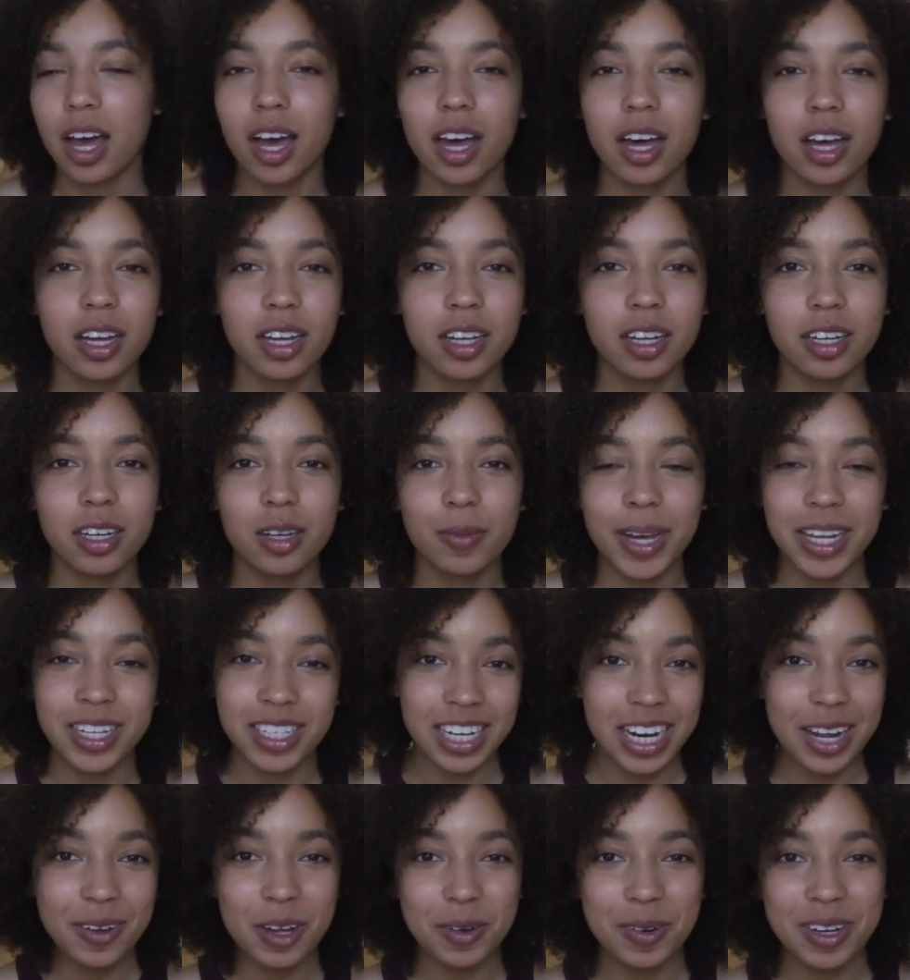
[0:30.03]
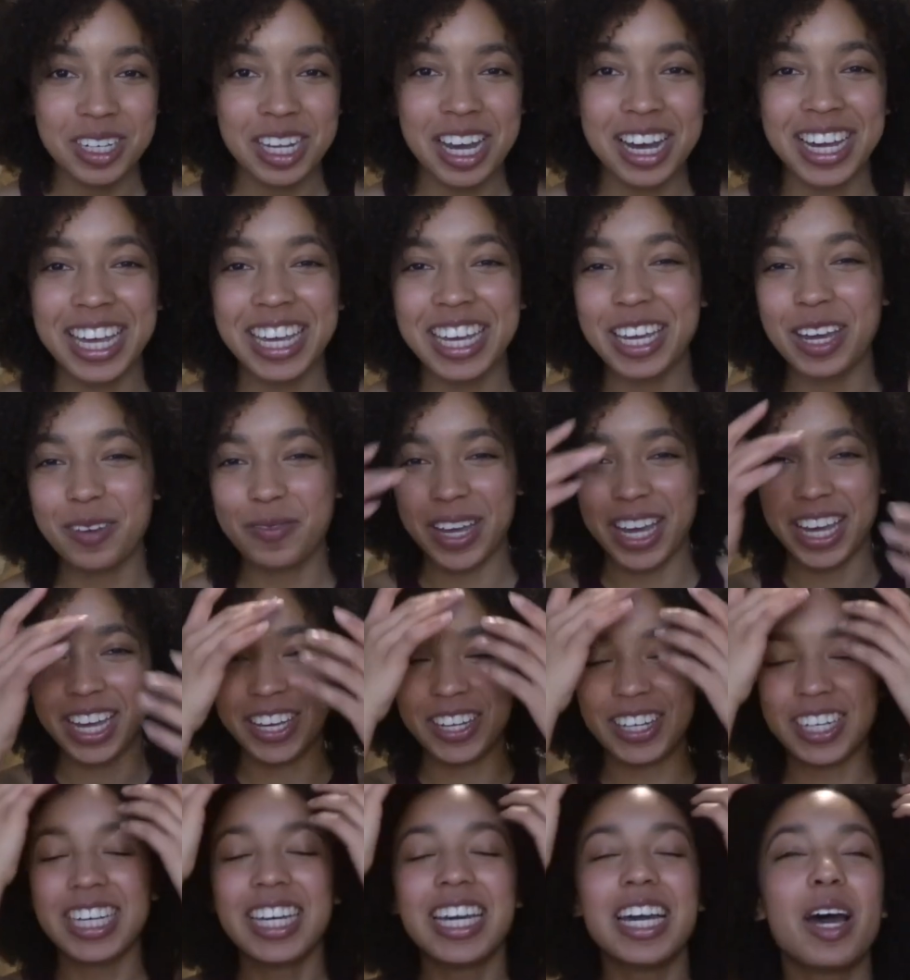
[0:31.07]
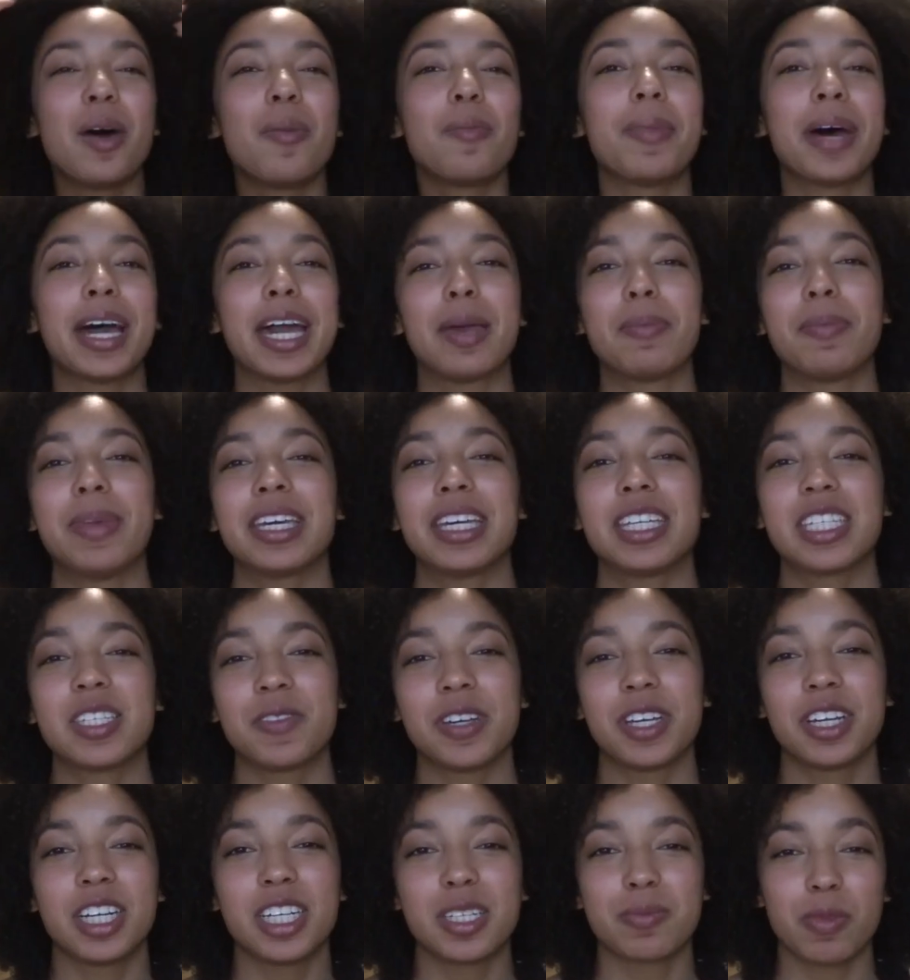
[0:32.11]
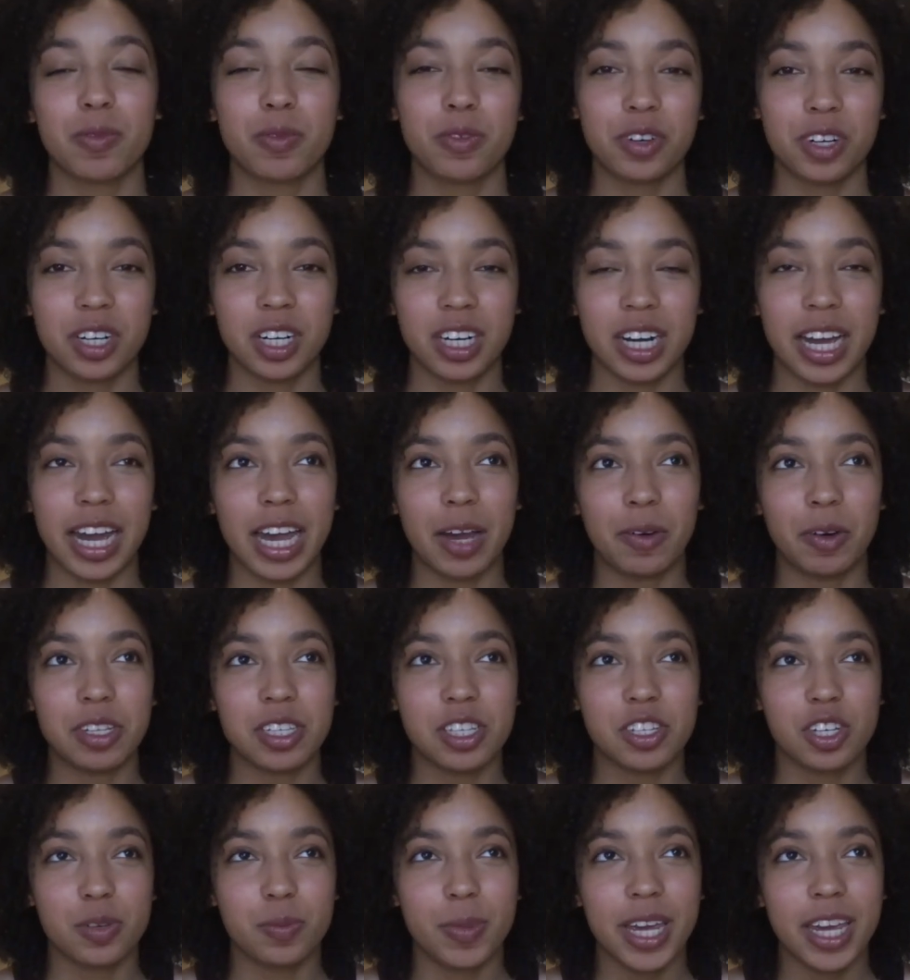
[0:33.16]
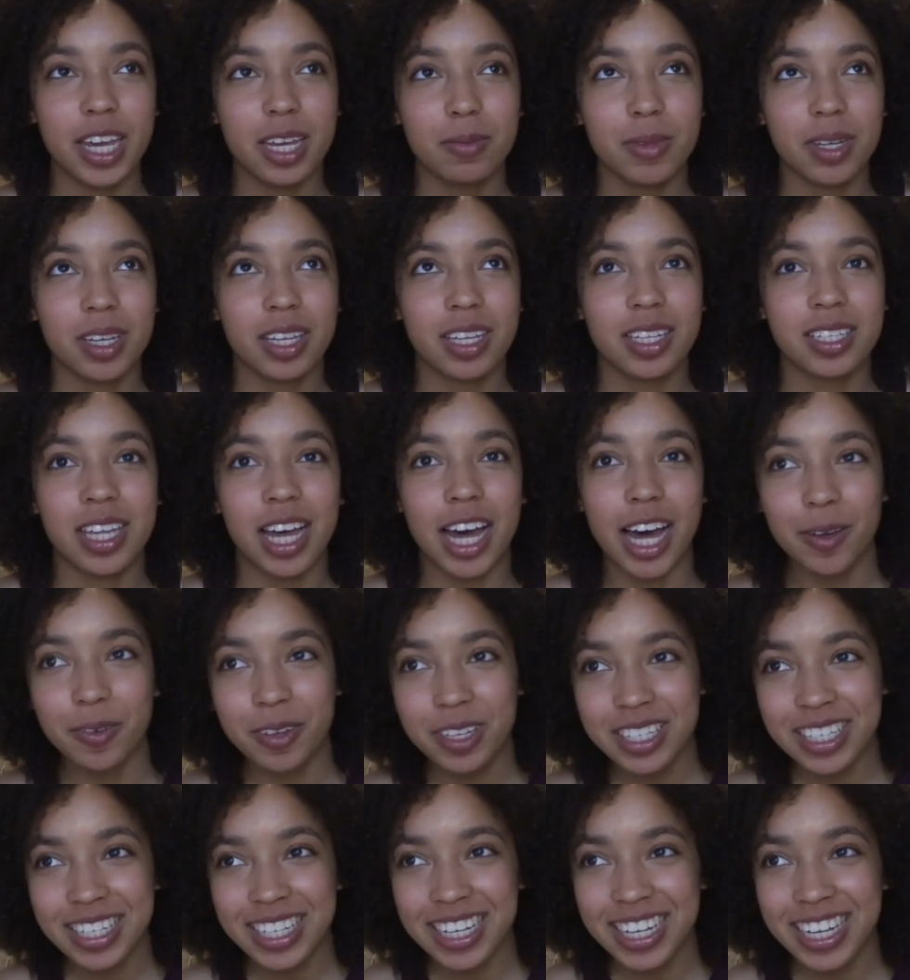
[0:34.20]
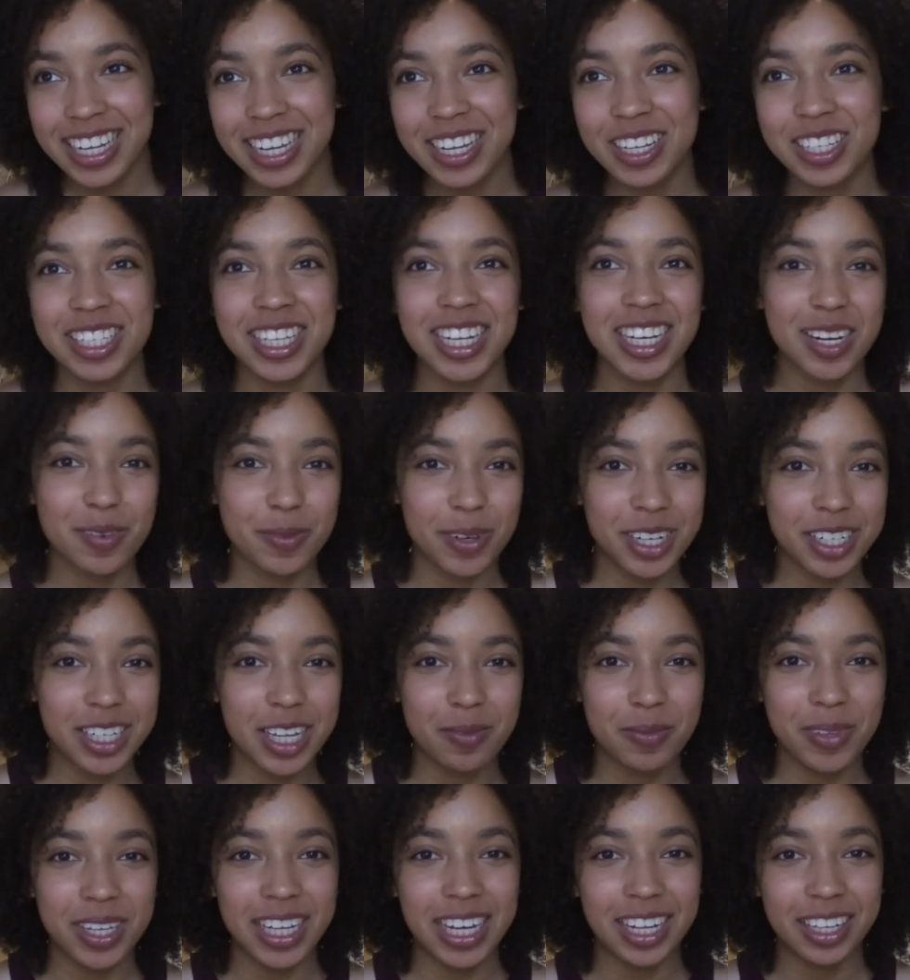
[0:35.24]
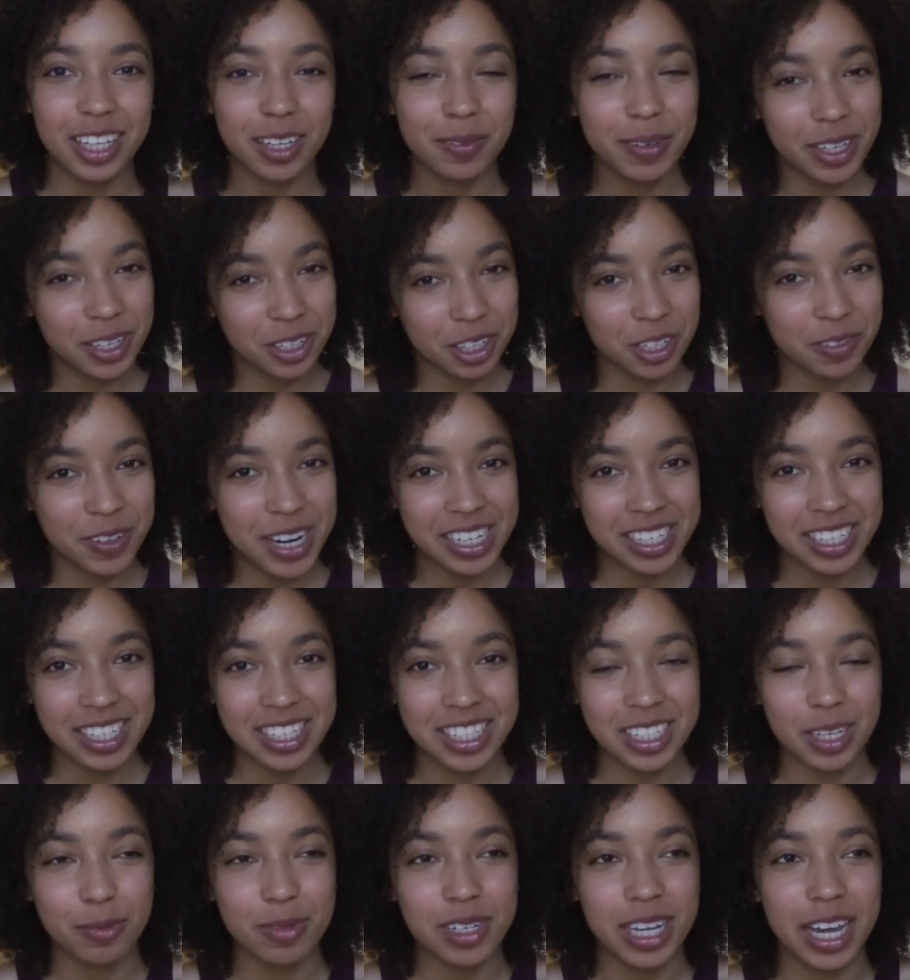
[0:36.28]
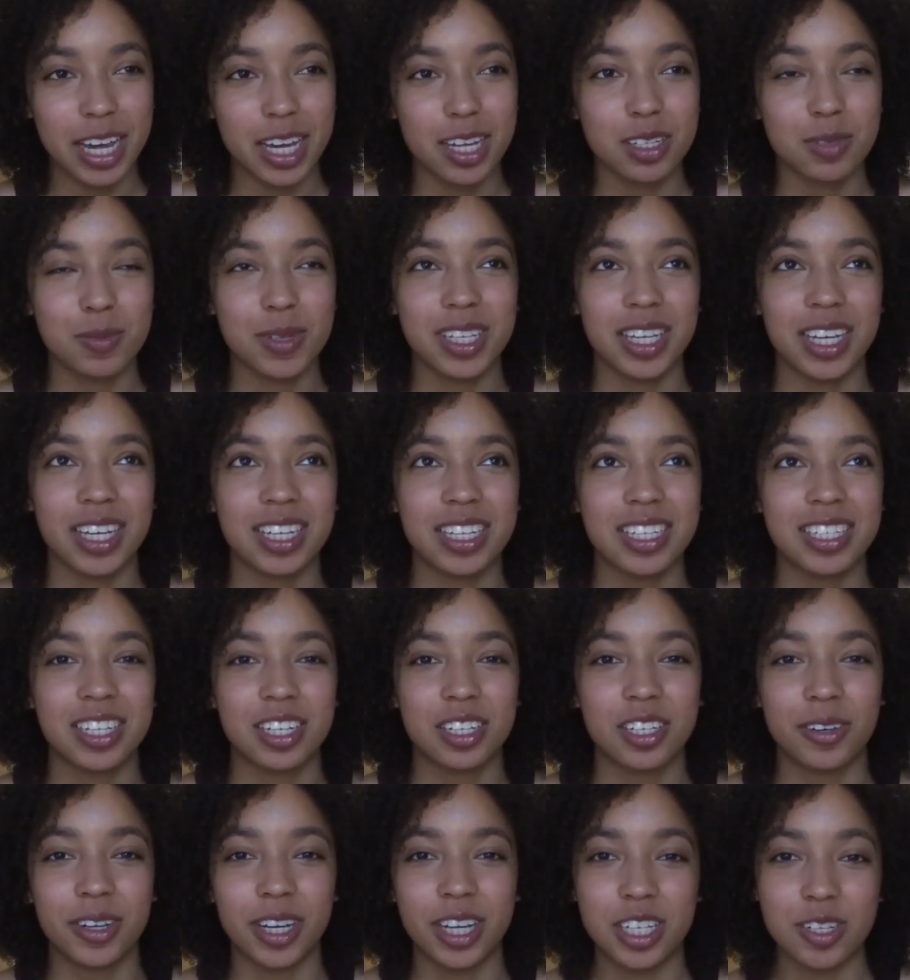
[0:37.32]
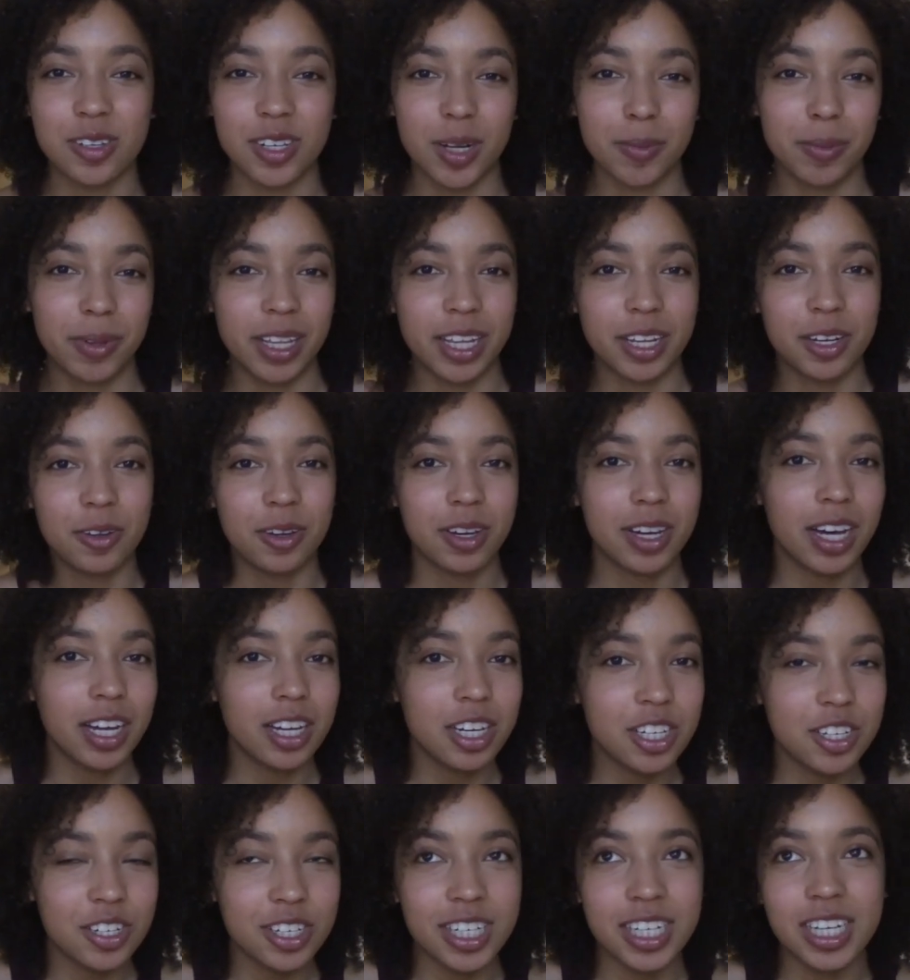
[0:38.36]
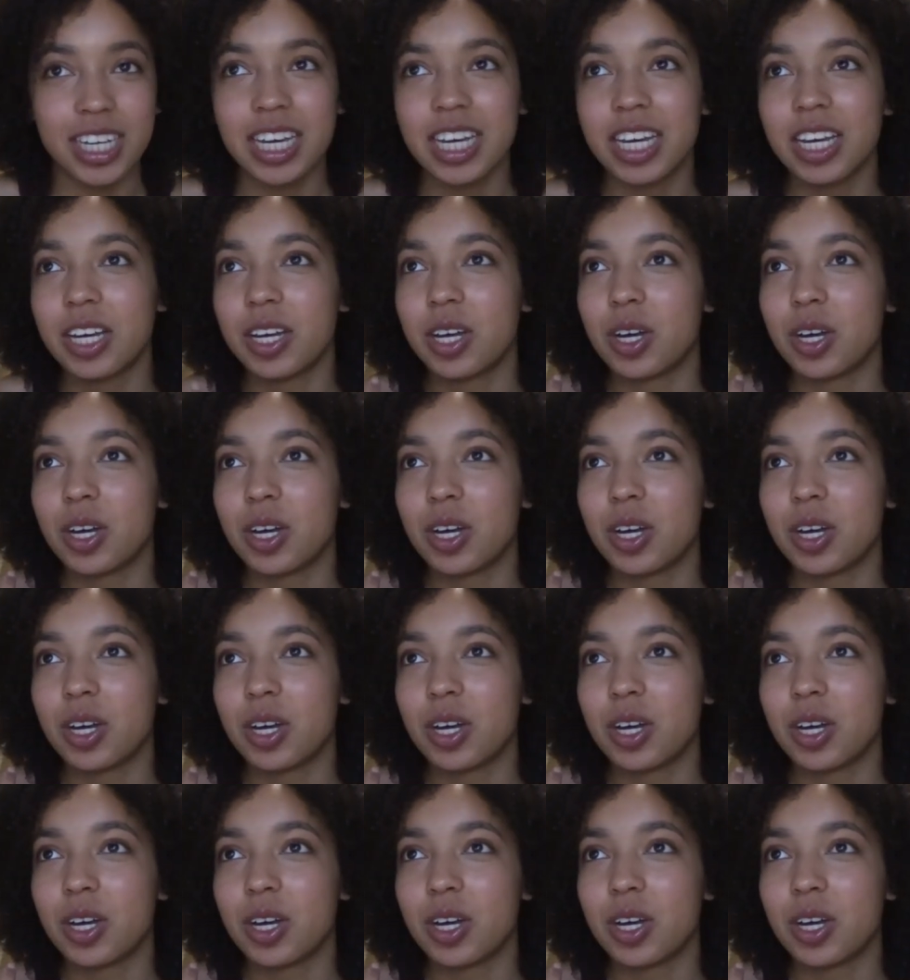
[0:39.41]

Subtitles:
And today I'm going to be talking about my biggest fears before I went to Japan, because obviously studying abroad can be a little bit nerve-wracking sometimes because you're going into a completely new country,